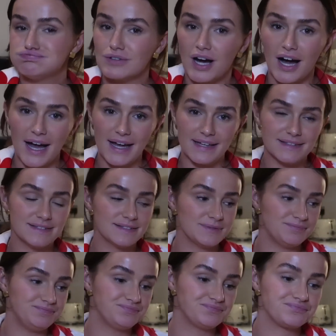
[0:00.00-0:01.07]

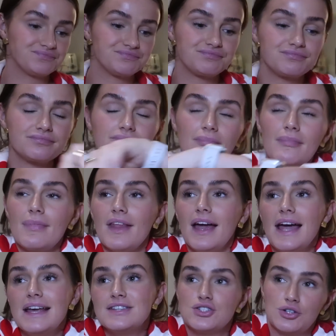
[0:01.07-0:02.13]
Guys,
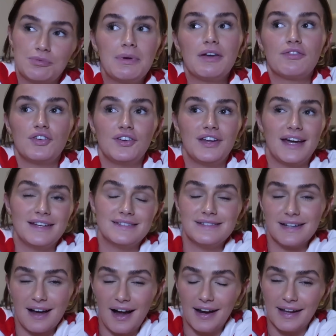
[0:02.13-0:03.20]
it took me a few days
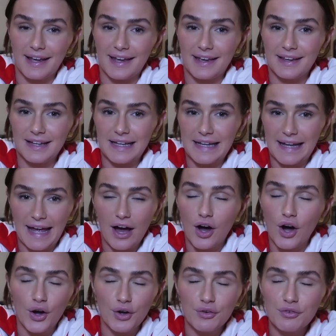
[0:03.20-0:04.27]
to kind of get
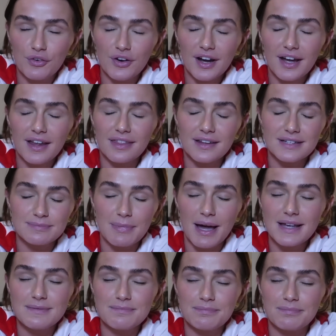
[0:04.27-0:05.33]
over it. This
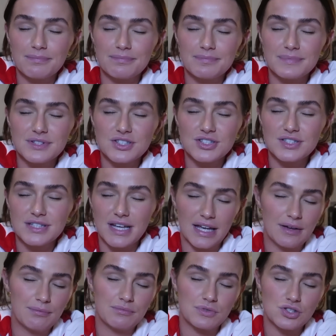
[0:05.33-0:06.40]
might
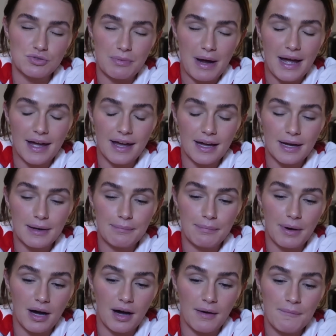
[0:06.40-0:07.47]
seem dramatic,
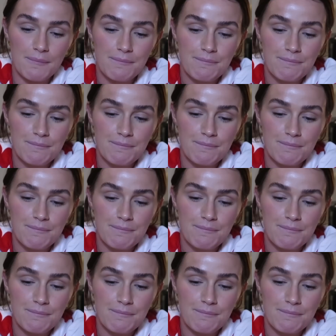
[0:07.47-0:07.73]
but